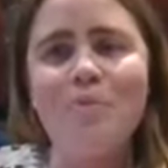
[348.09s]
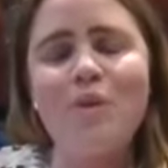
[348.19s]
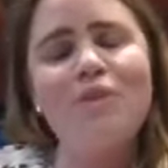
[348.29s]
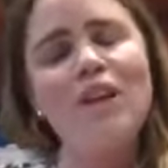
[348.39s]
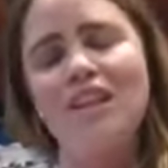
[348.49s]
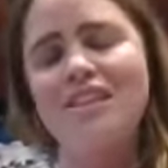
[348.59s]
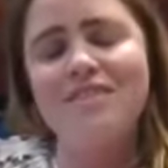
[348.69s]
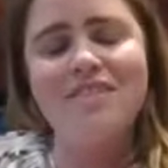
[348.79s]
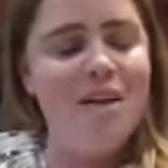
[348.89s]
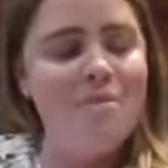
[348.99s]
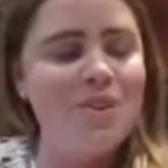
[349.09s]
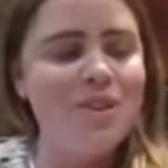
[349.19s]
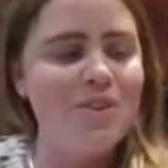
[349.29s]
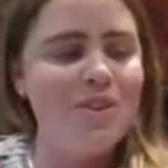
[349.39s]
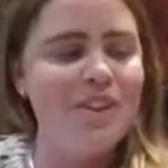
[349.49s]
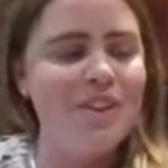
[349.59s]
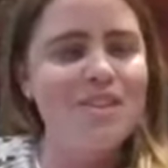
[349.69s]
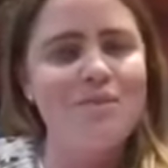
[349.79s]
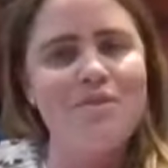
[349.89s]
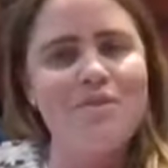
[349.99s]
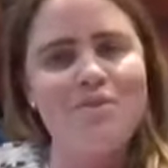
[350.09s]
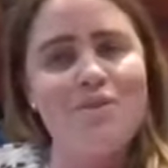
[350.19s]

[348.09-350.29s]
We've got lots of time with Shaun, so we